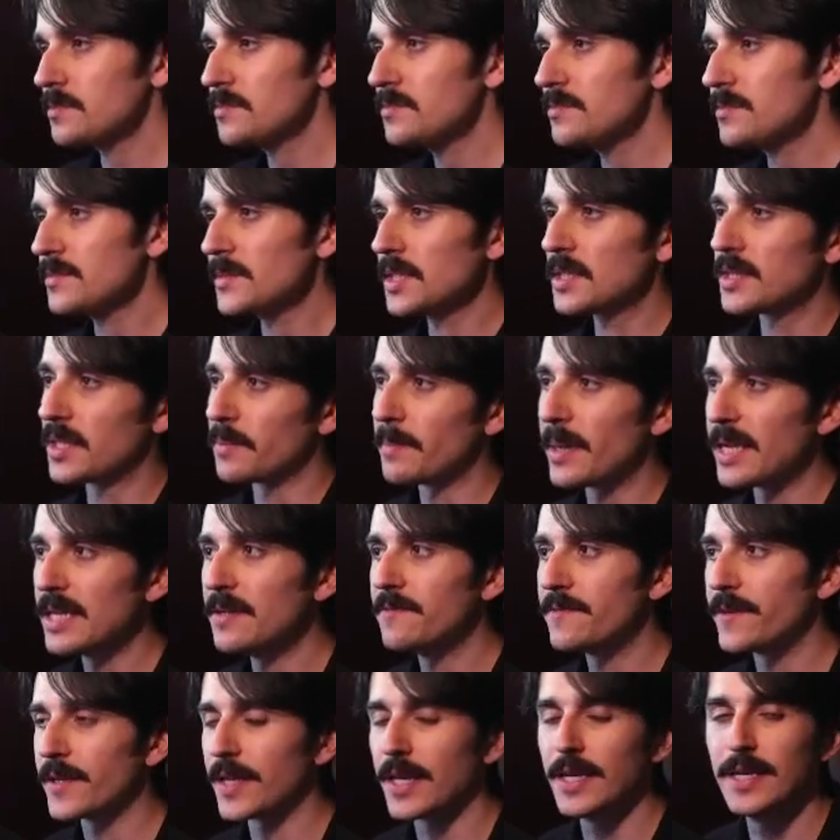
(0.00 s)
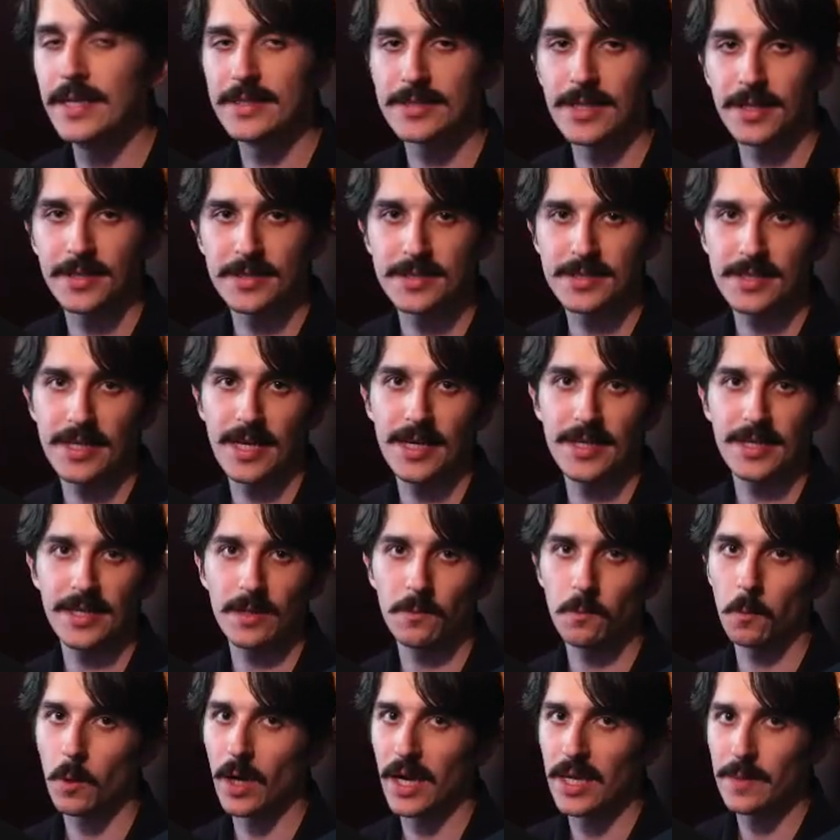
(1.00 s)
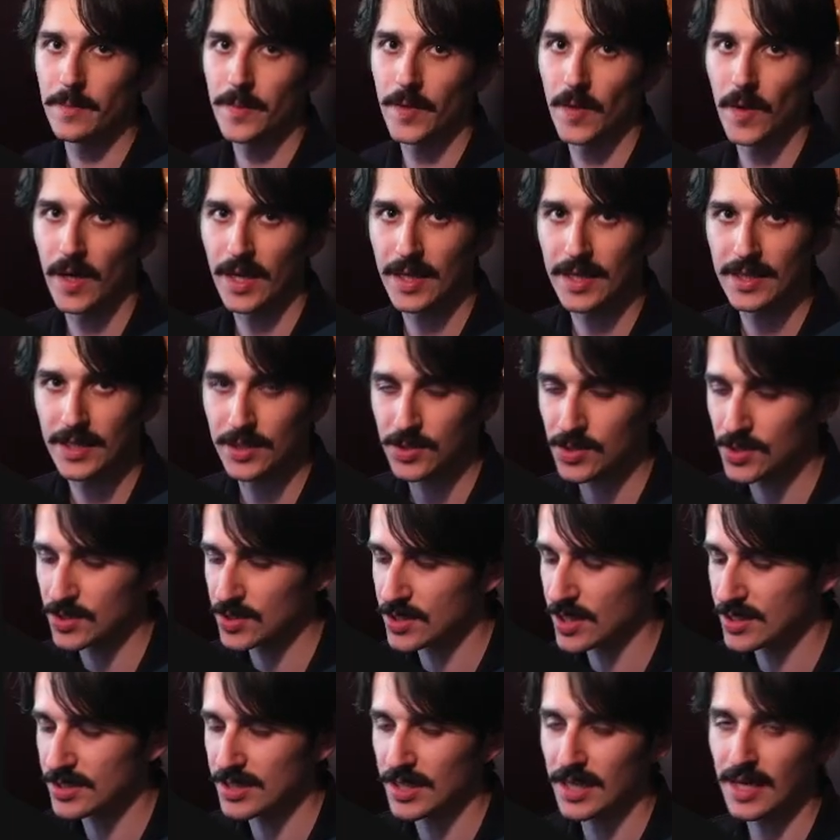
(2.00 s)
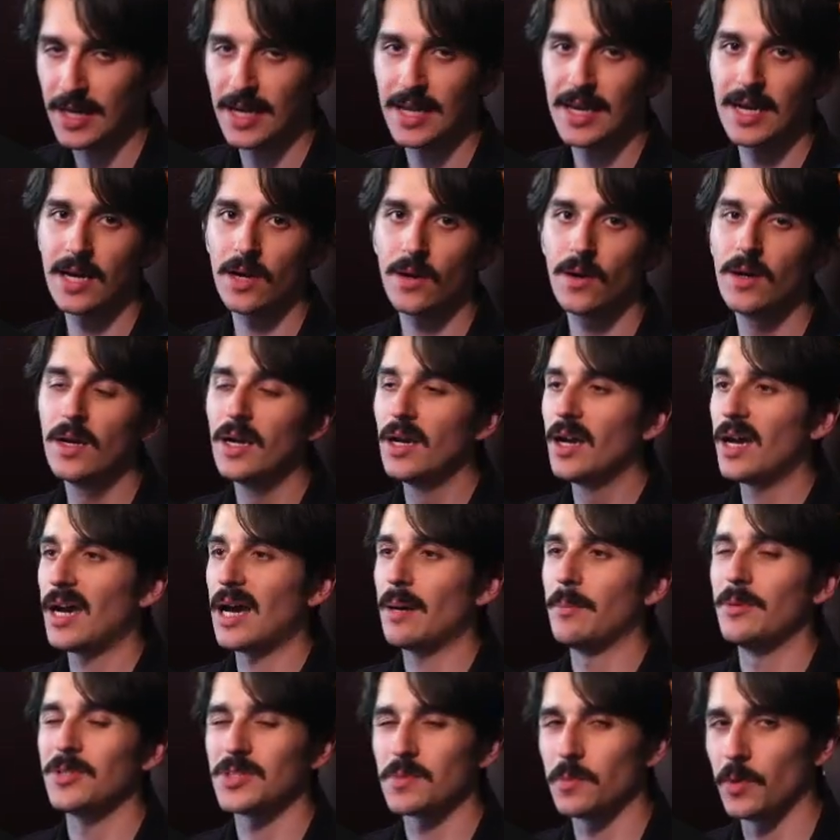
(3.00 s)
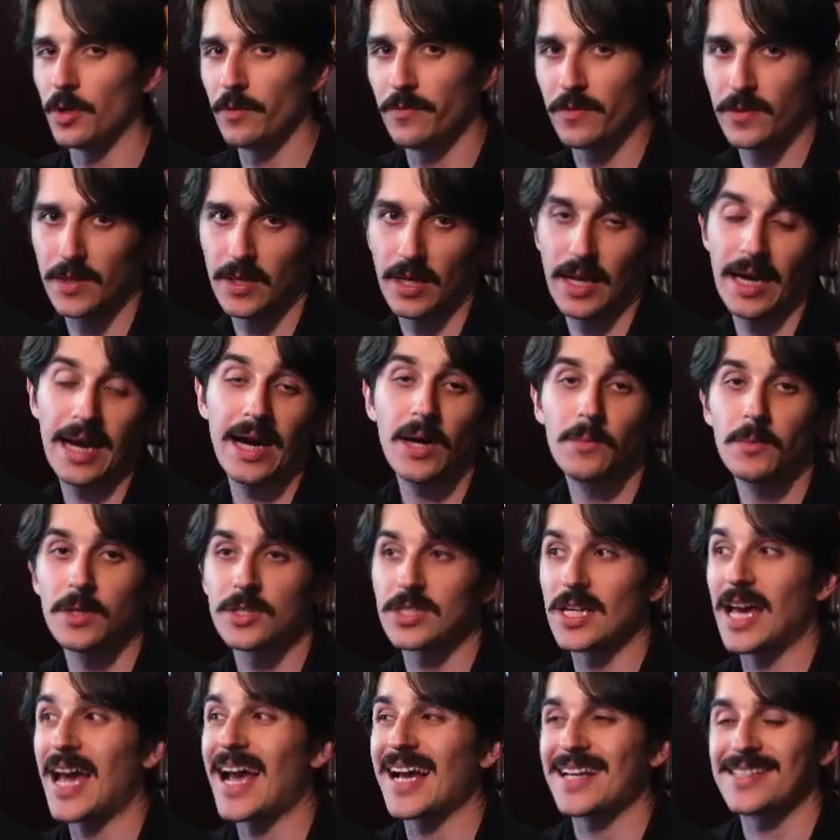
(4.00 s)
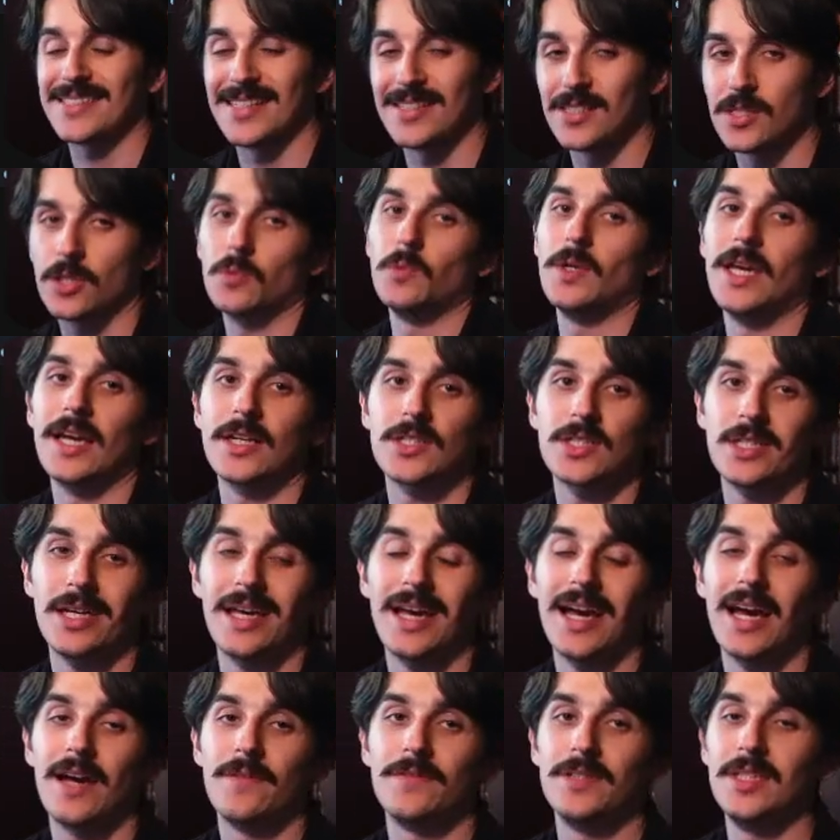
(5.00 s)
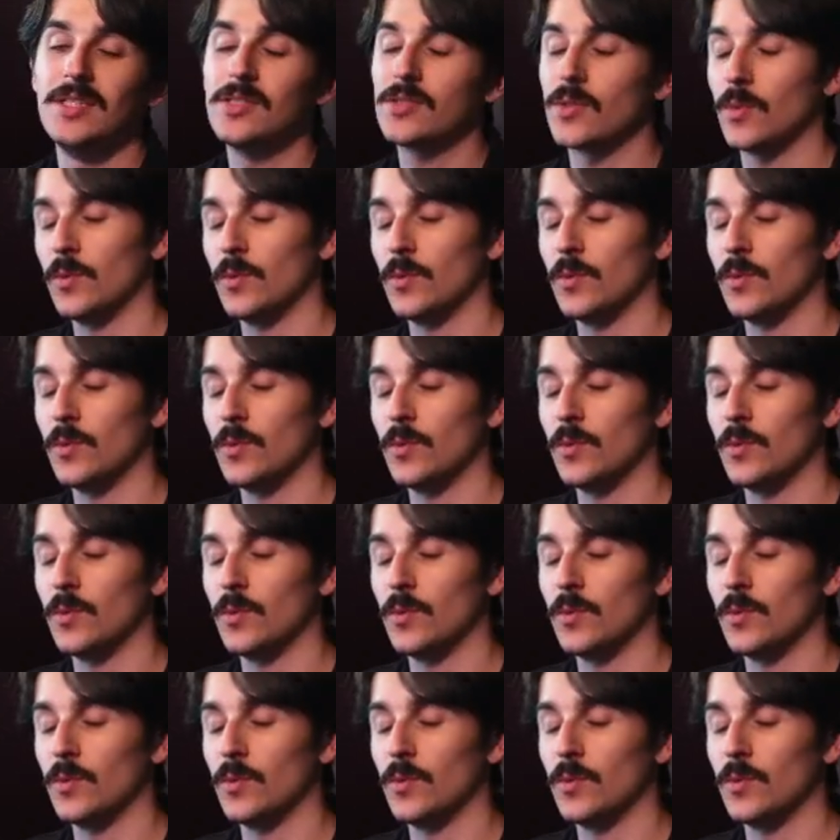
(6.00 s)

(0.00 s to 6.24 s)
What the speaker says: the main thing here is understanding what API connections does it allow, how much access do we actually have in these tools.